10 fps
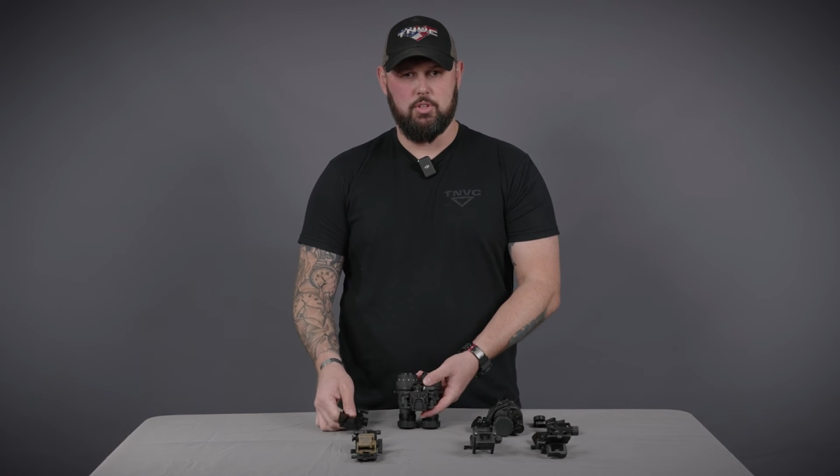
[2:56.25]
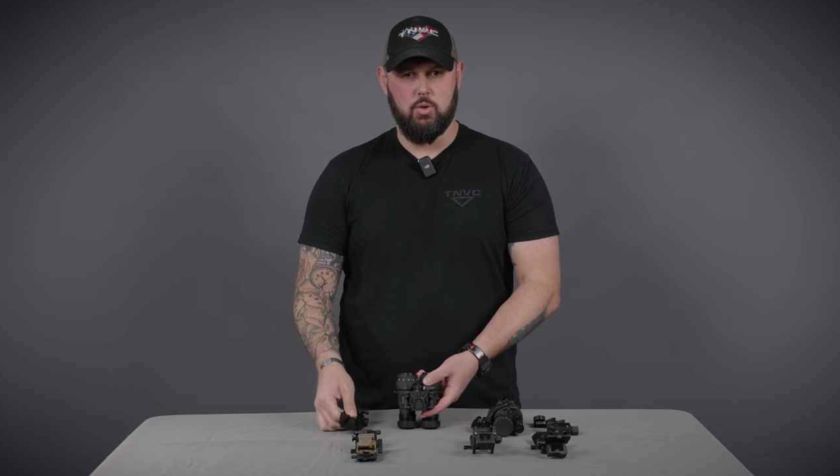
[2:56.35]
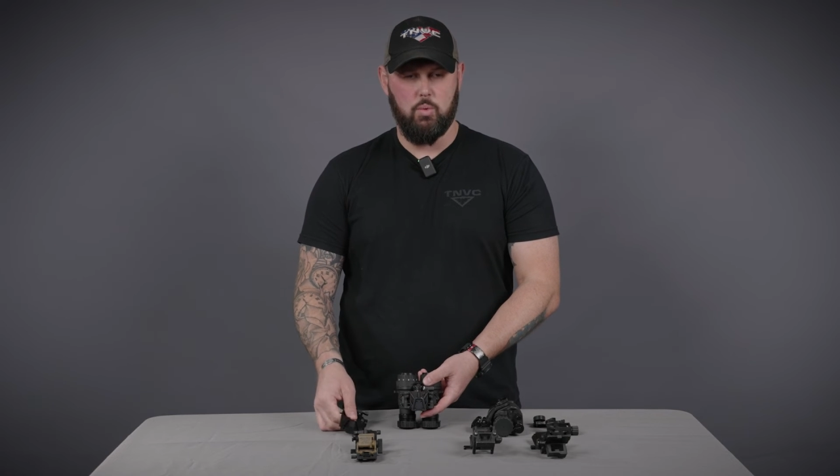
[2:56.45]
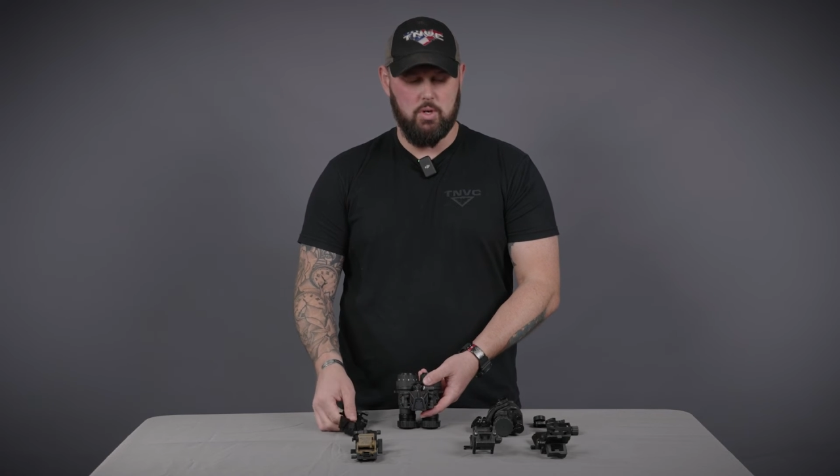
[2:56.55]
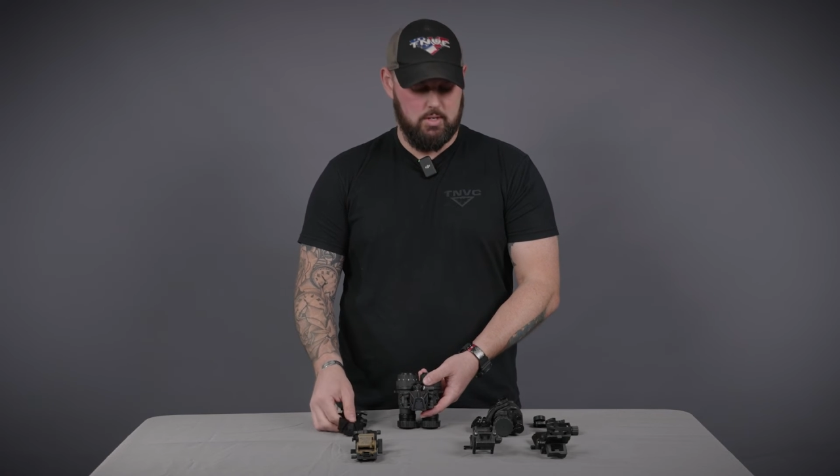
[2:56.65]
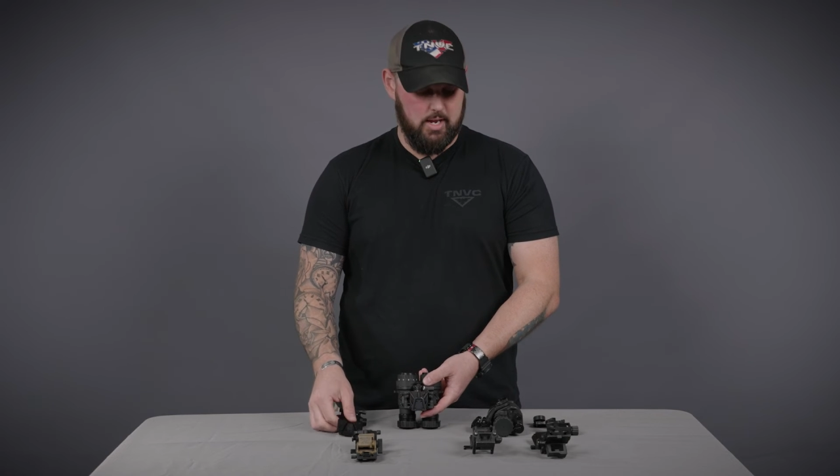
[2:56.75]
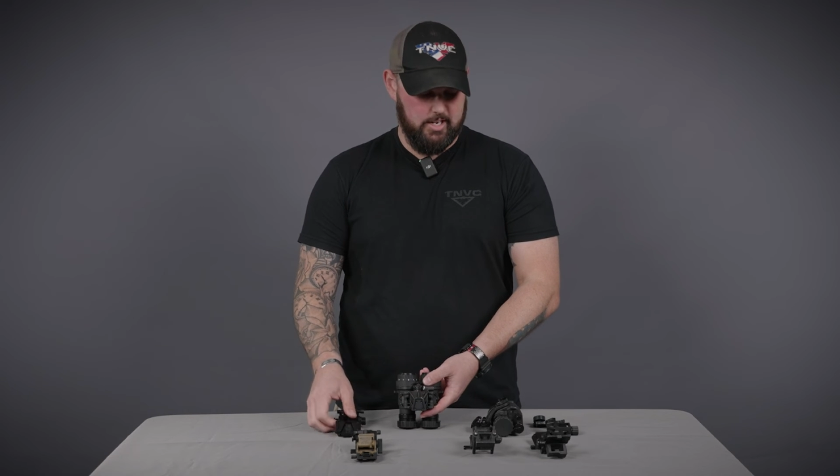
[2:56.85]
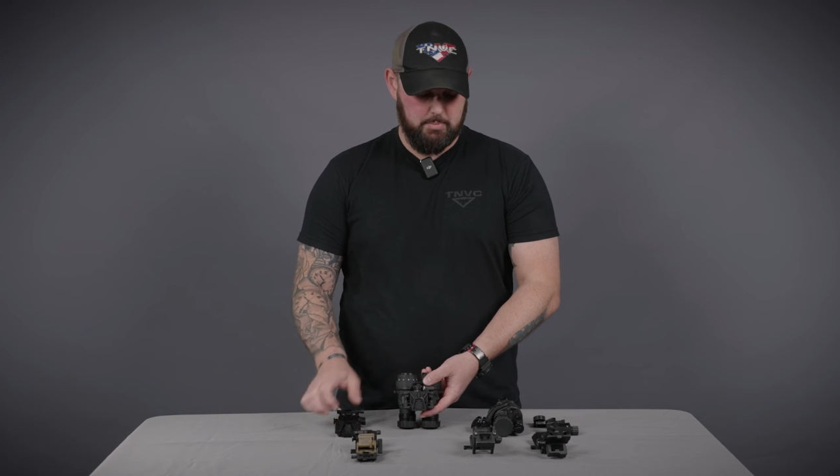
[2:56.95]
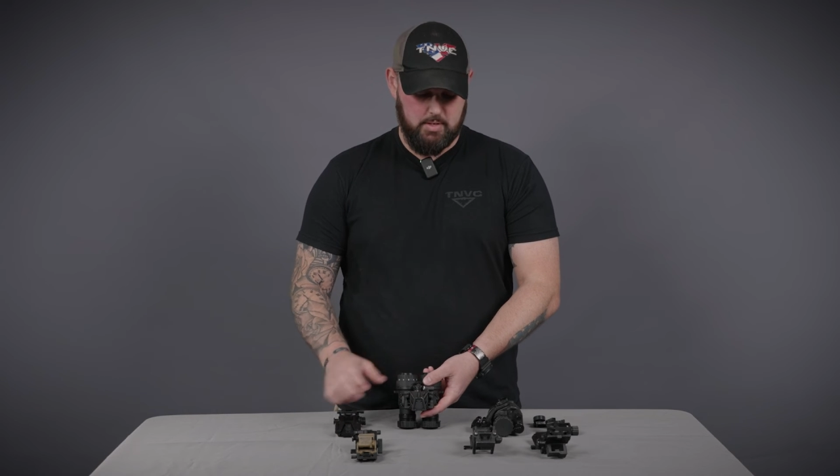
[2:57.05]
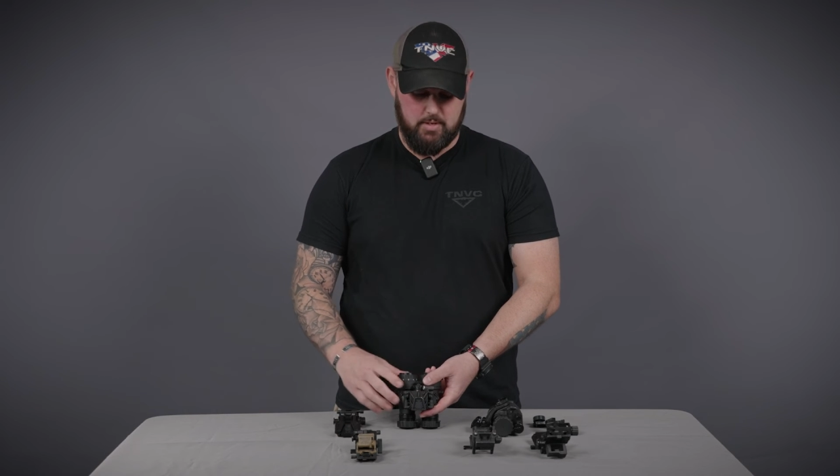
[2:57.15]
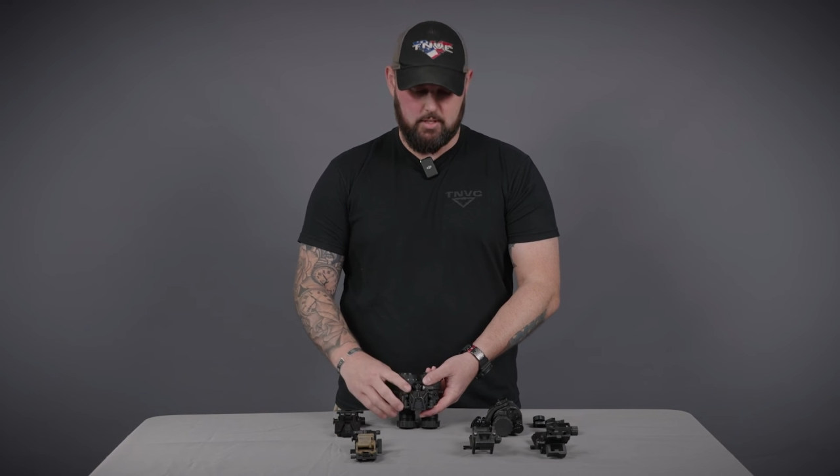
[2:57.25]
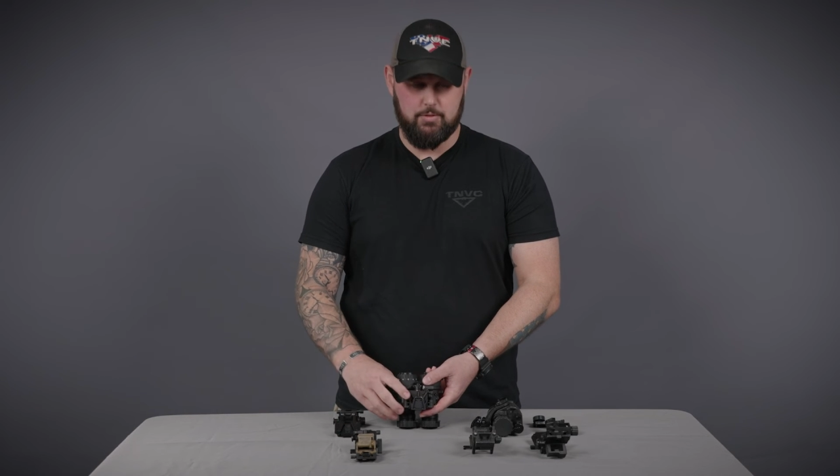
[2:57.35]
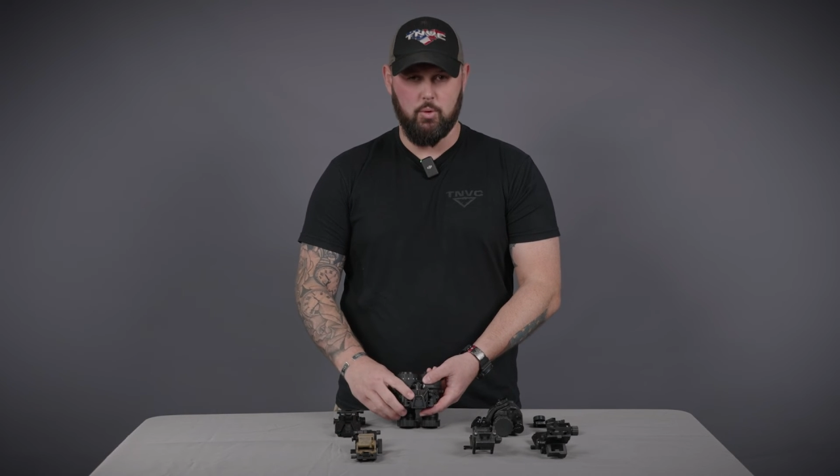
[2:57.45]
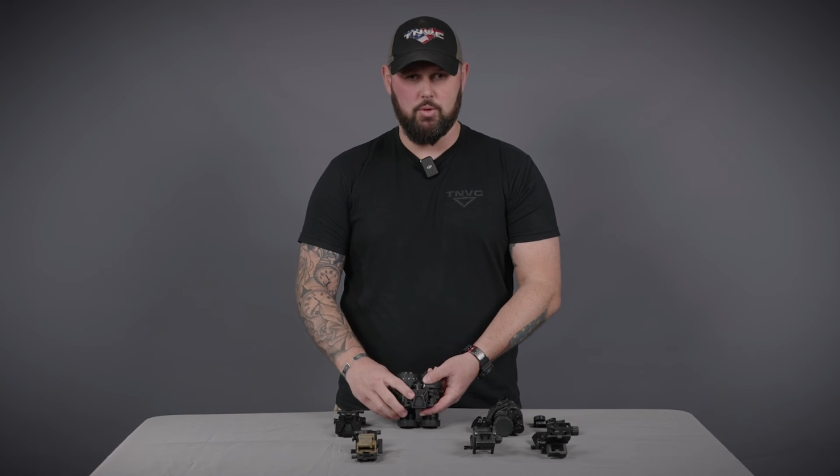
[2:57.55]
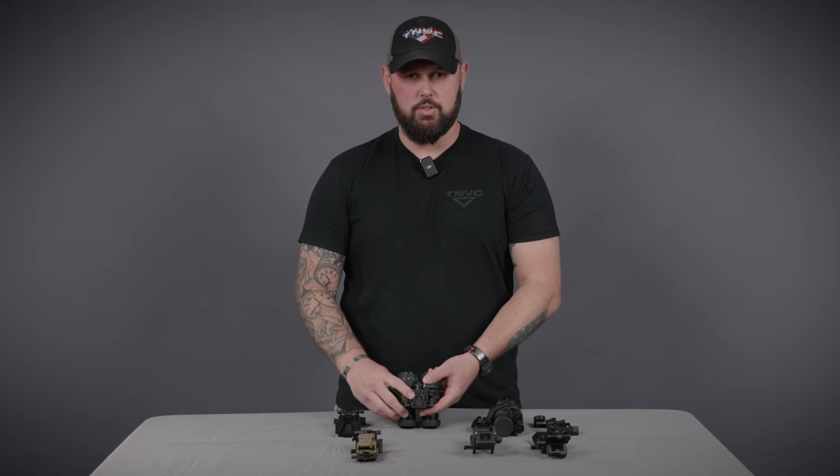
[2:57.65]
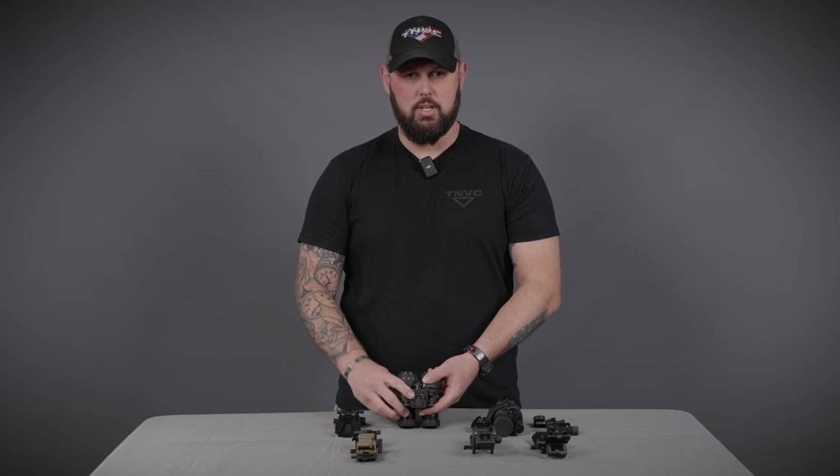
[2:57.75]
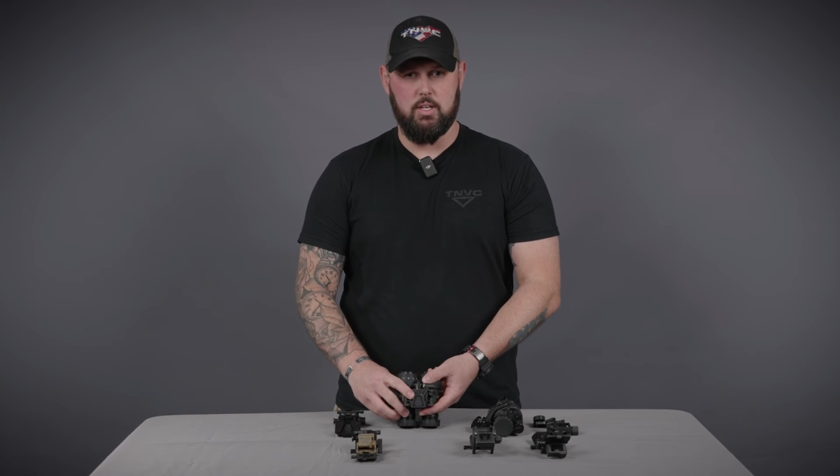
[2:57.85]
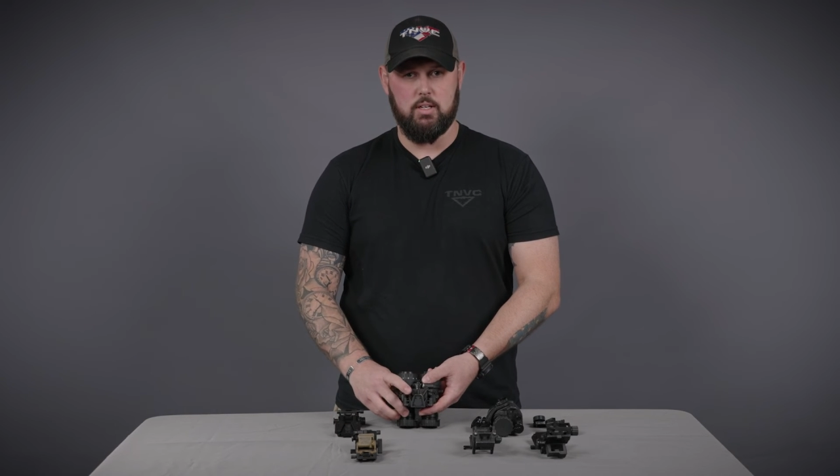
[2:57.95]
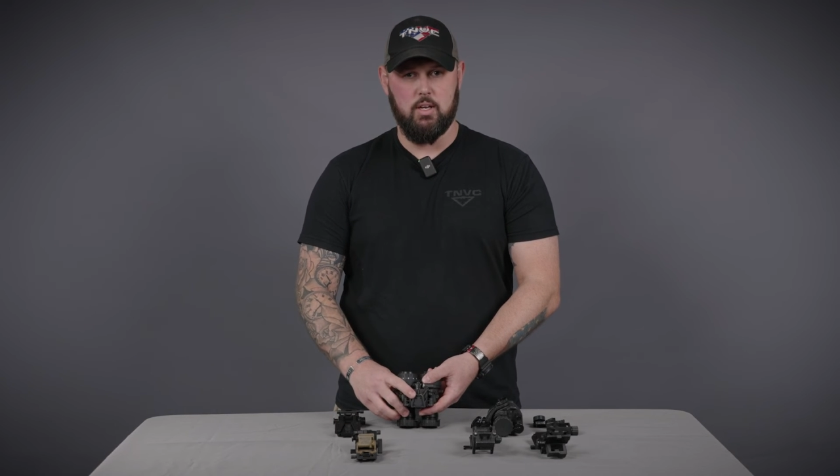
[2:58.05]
to the Wilcox PVS 14,